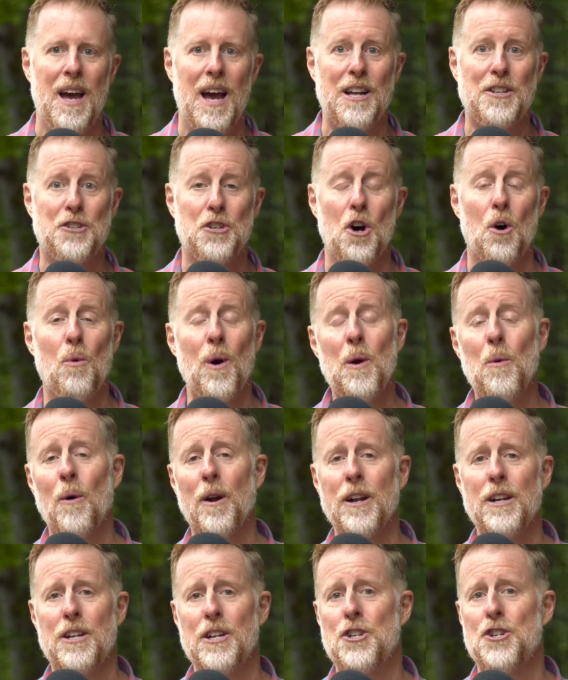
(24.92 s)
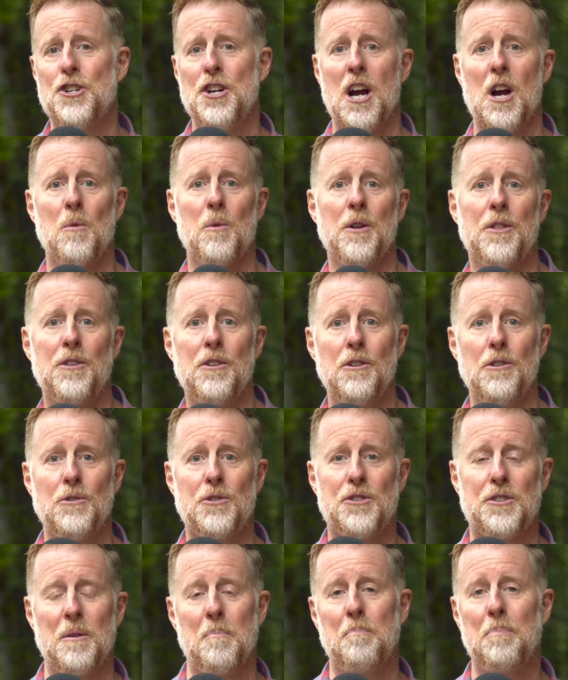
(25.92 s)
And so we wanted to share with you
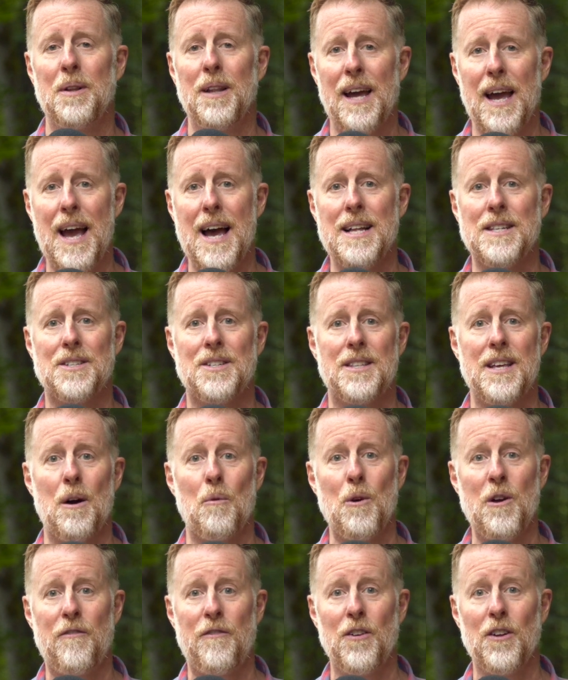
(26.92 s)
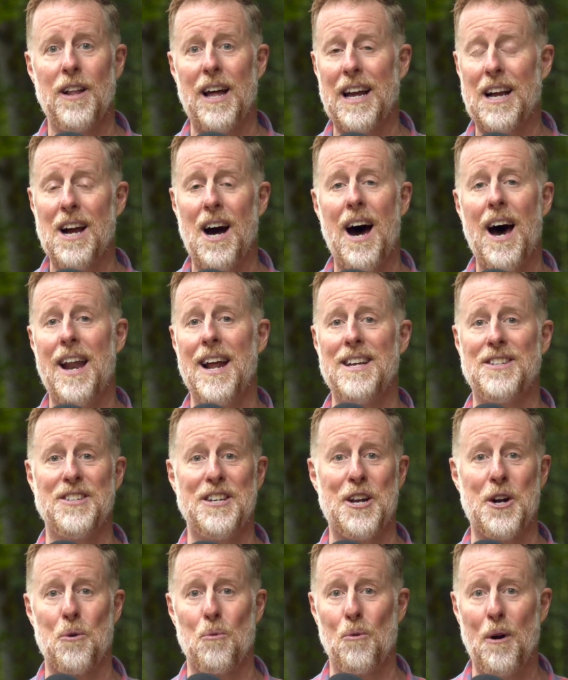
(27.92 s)
some plans that we feel like God
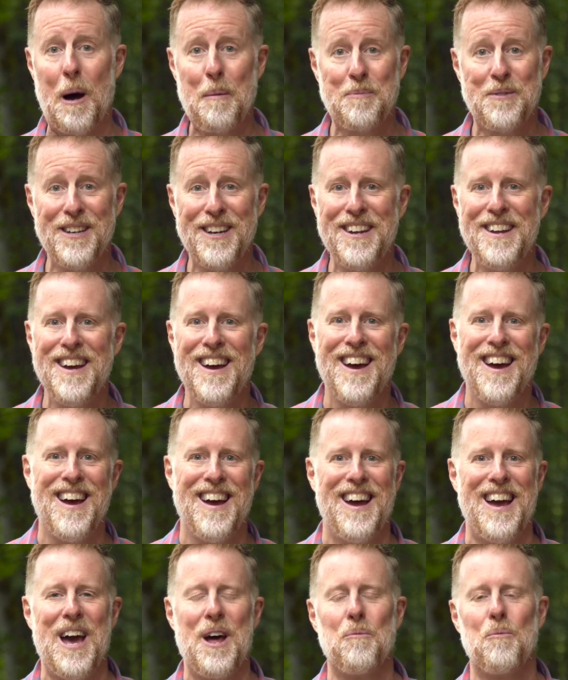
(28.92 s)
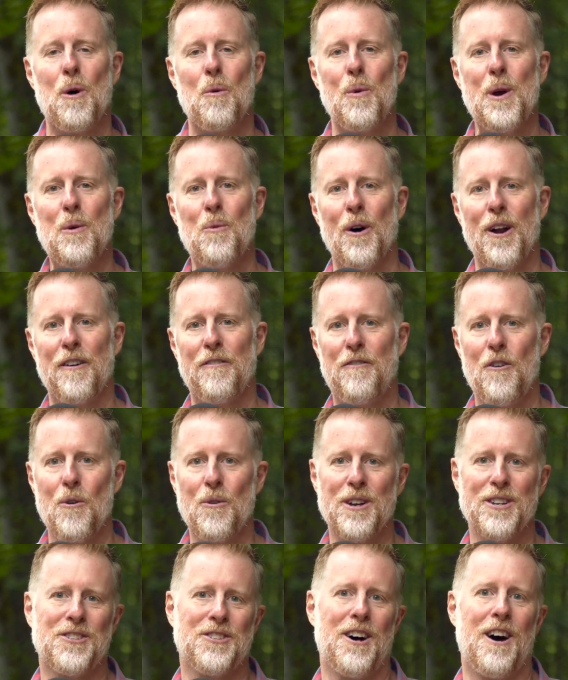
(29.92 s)
has interrupted and what we want to
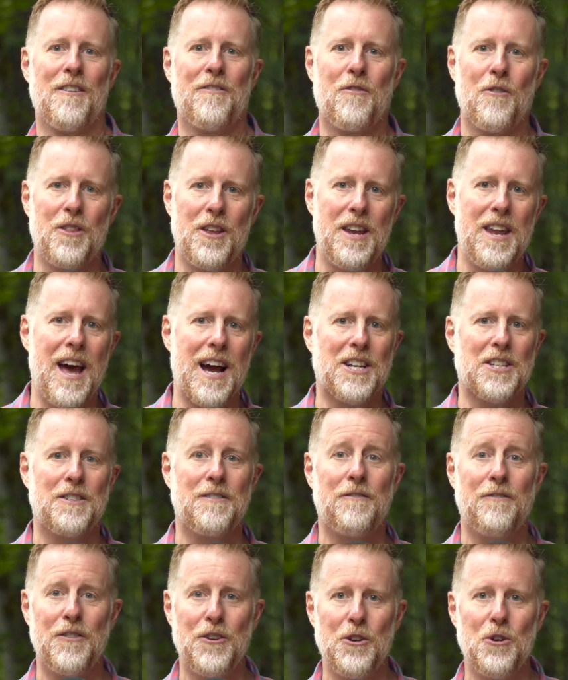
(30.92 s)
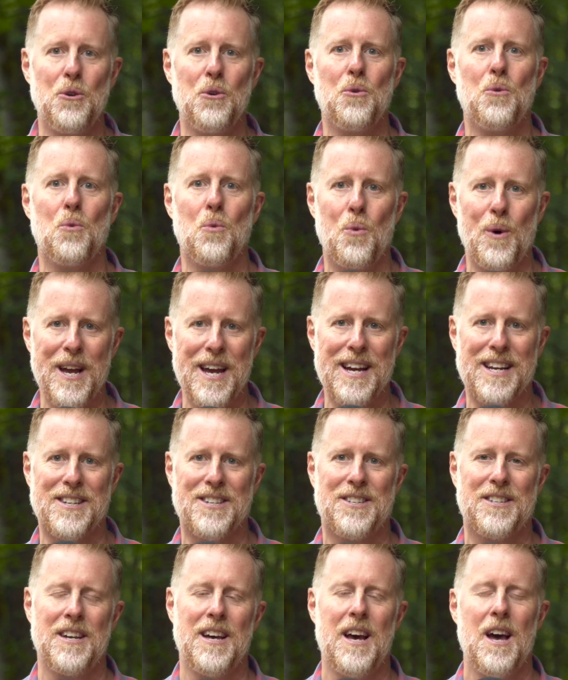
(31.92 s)
focus on for the next few
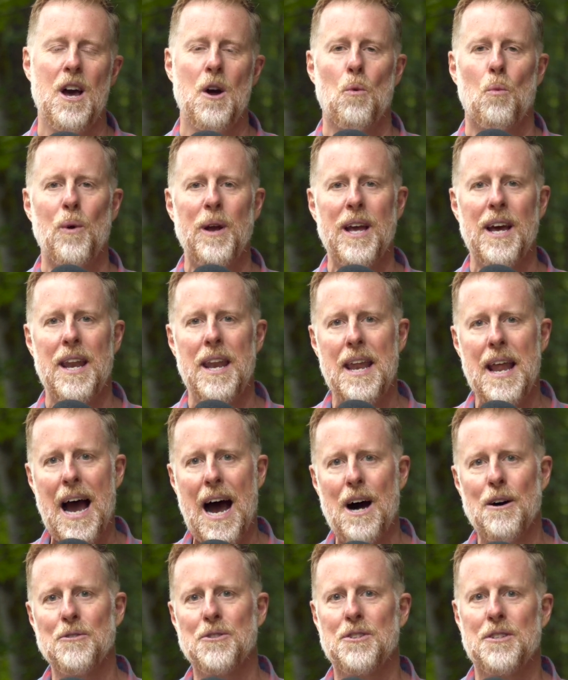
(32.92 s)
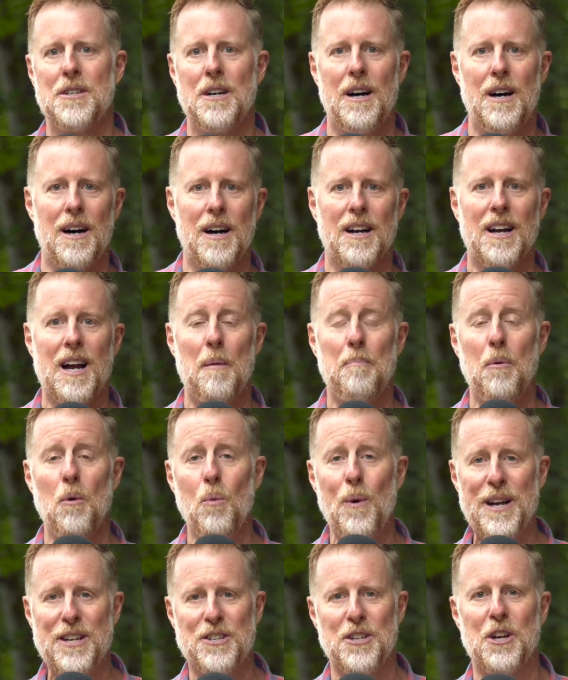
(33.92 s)
weeks. We announced a
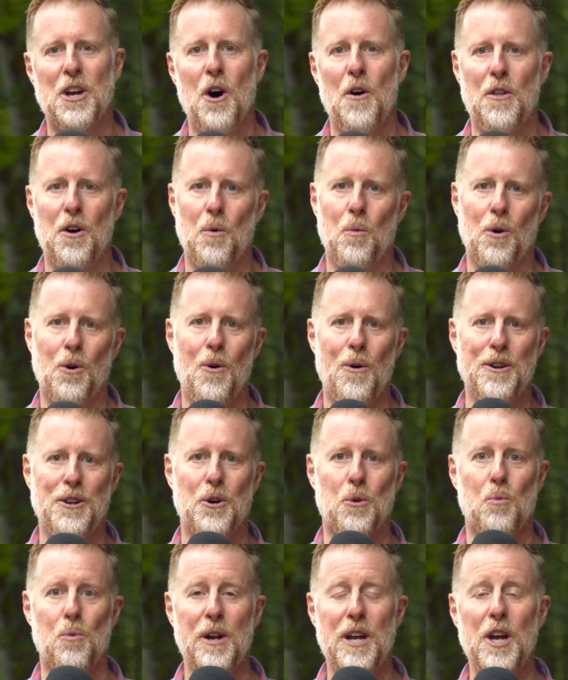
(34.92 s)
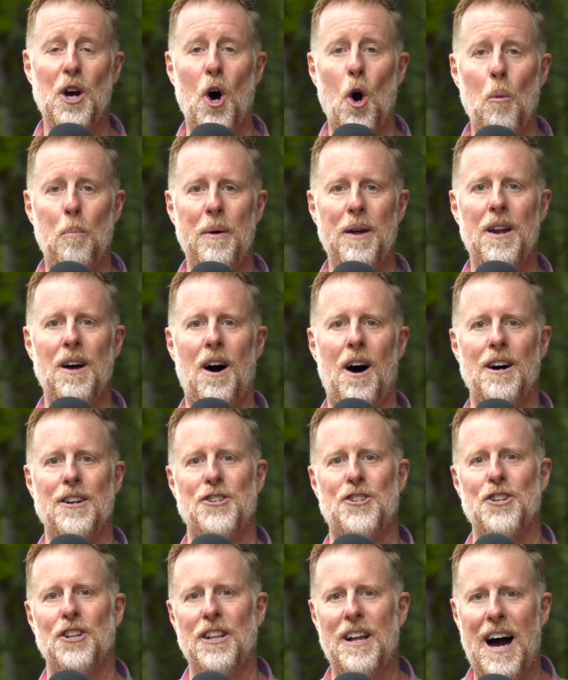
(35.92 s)
couple weeks ago that we're going to reopen
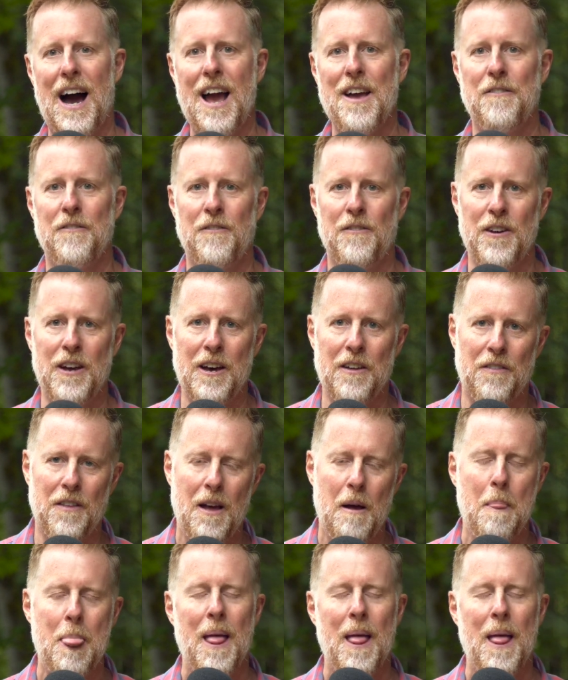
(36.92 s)
on July 5th.